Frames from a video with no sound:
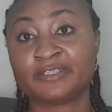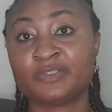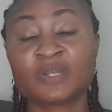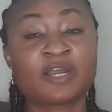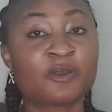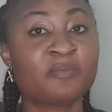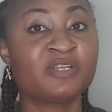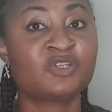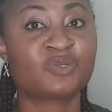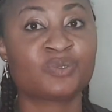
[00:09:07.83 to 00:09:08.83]
You can come
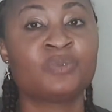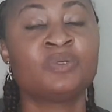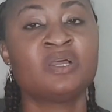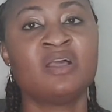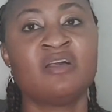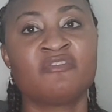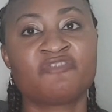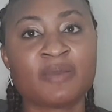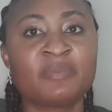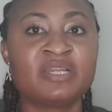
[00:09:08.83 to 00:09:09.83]
in through
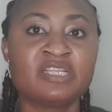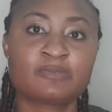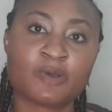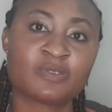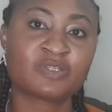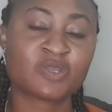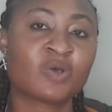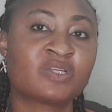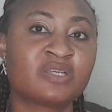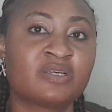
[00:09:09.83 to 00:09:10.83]

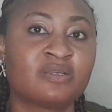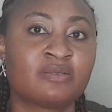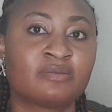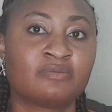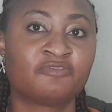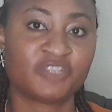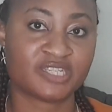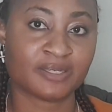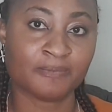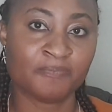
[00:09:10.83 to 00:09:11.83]
family-sponsored
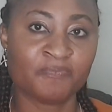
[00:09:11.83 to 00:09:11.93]
visa.